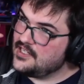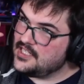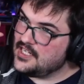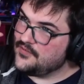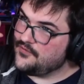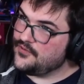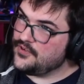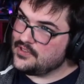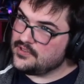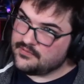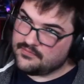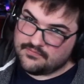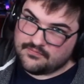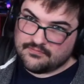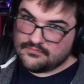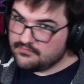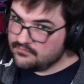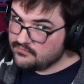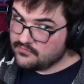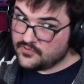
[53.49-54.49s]
different
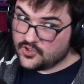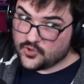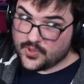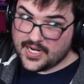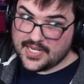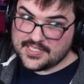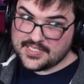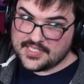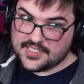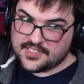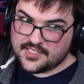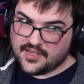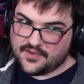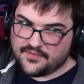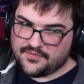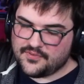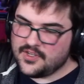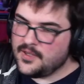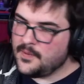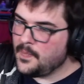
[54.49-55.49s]
crazy
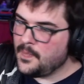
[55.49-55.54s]
stuff.